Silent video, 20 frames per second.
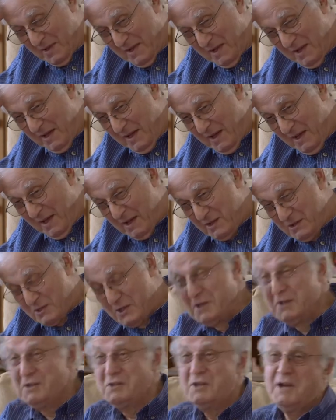It
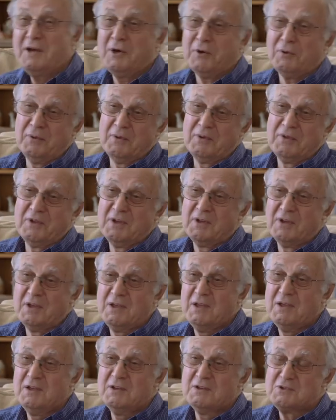turned out that
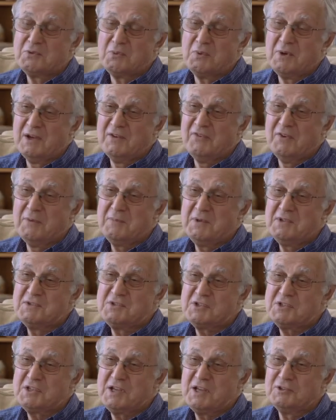he and his wife had been
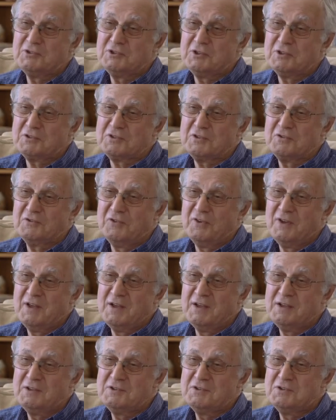scheduled to
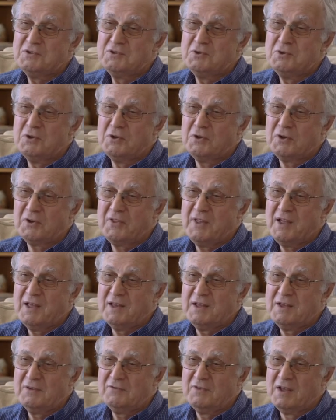fly to New York
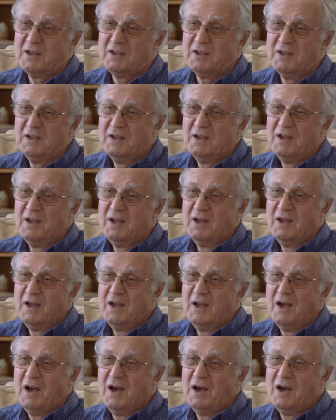that evening
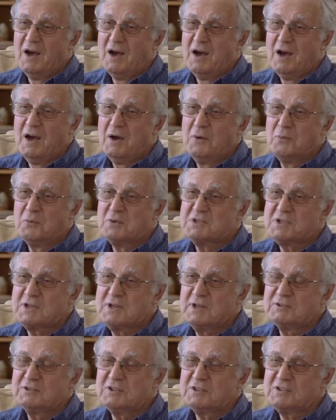uh, and were
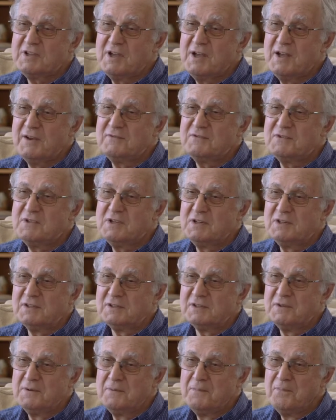scheduled to have
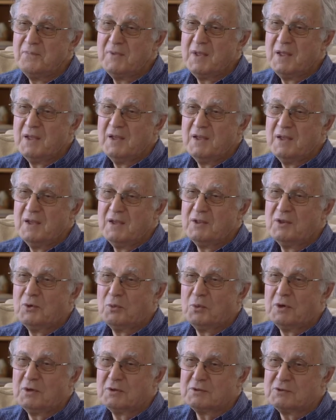dinner in the
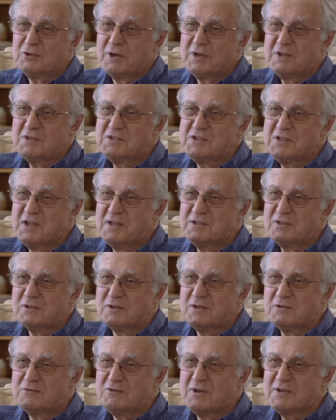World Trade
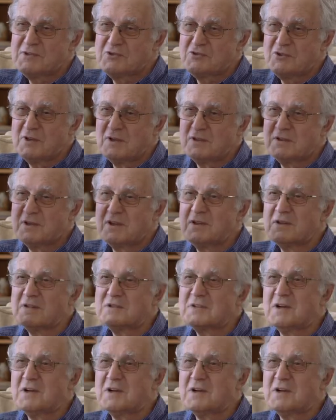Center, the restaurant at the